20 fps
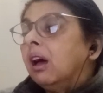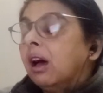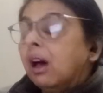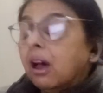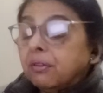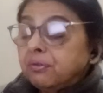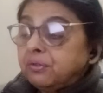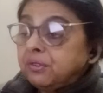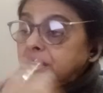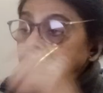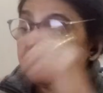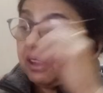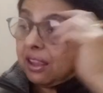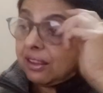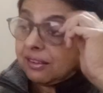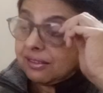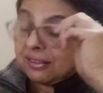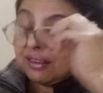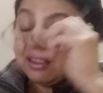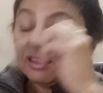
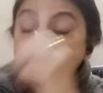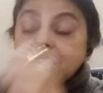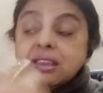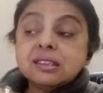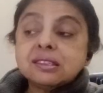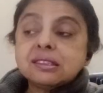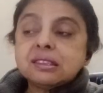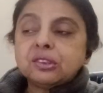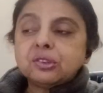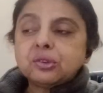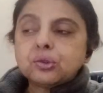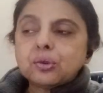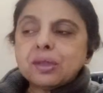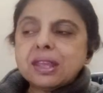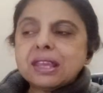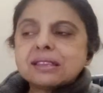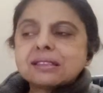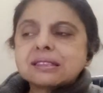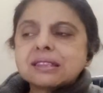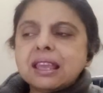Aftertaste is the
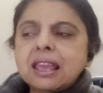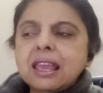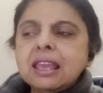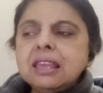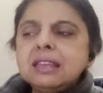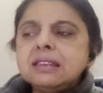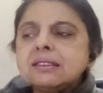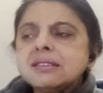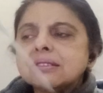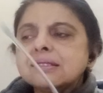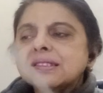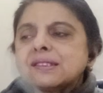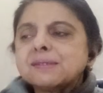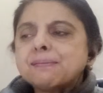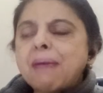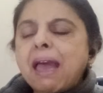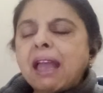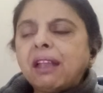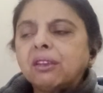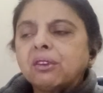trace, hint,
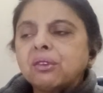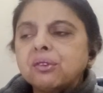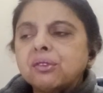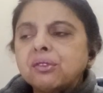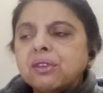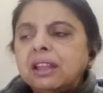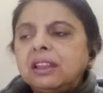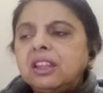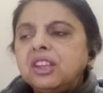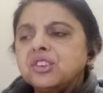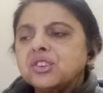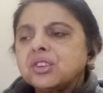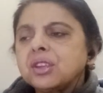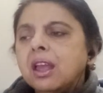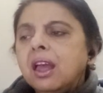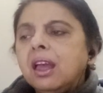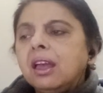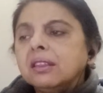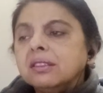smack, relish,